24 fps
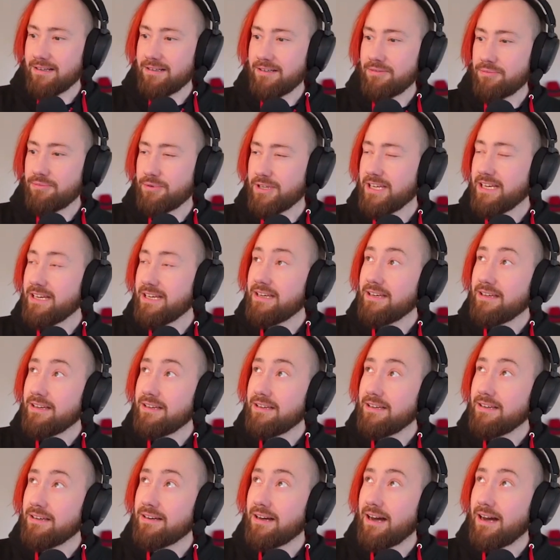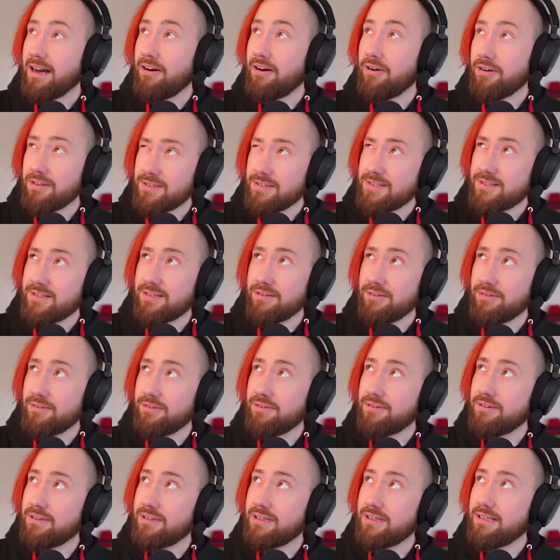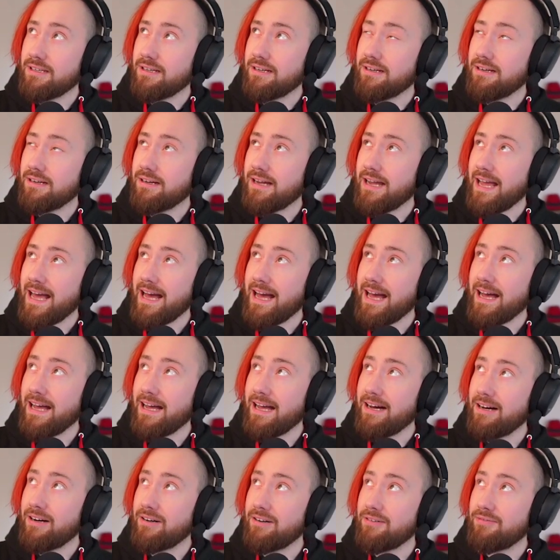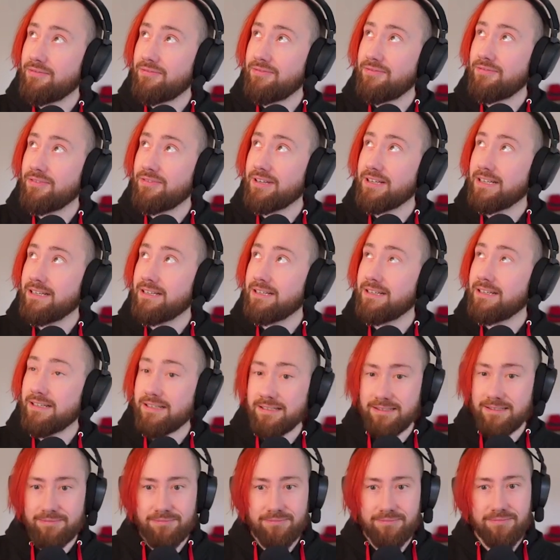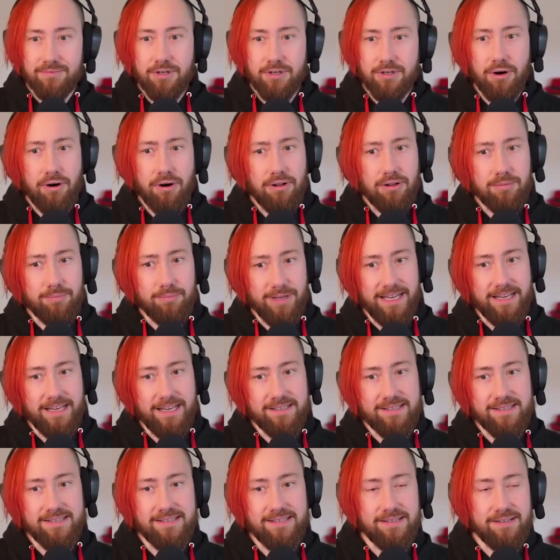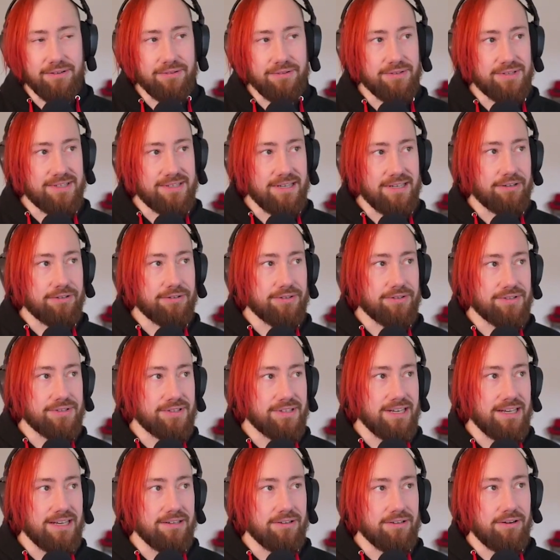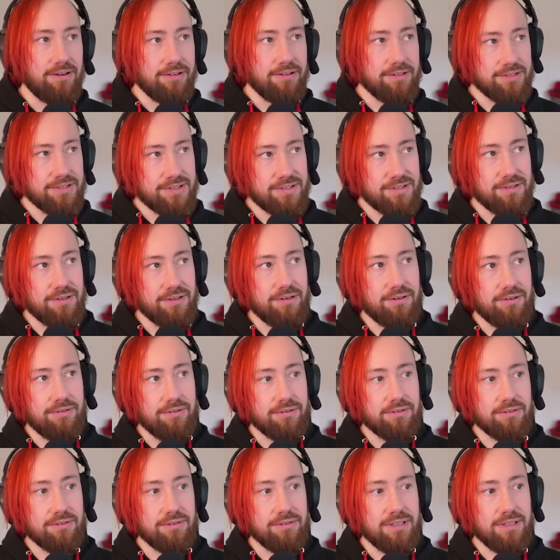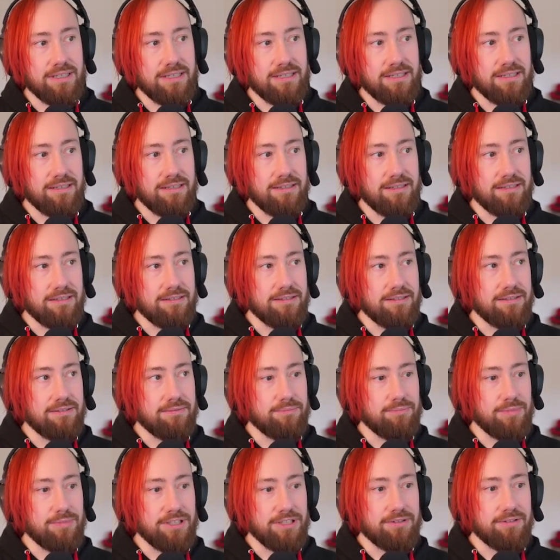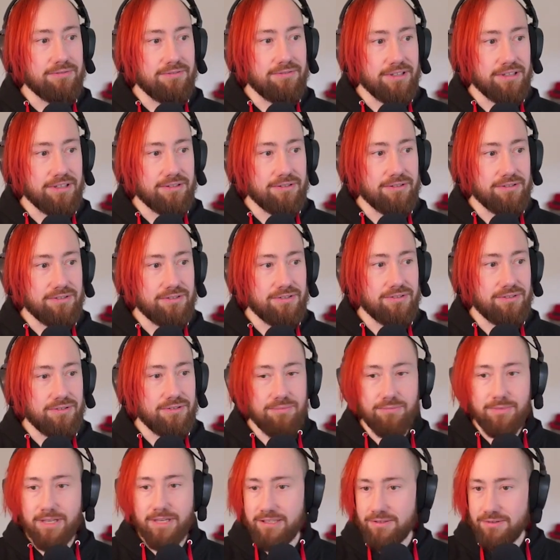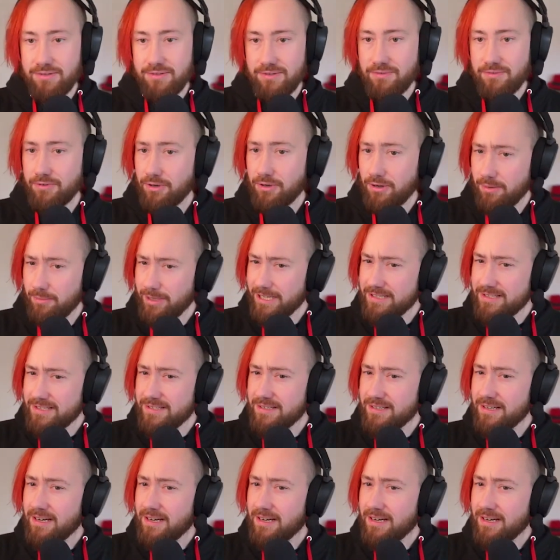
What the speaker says: We also have callbacks. So StackRox can also be configured to make use of callbacks.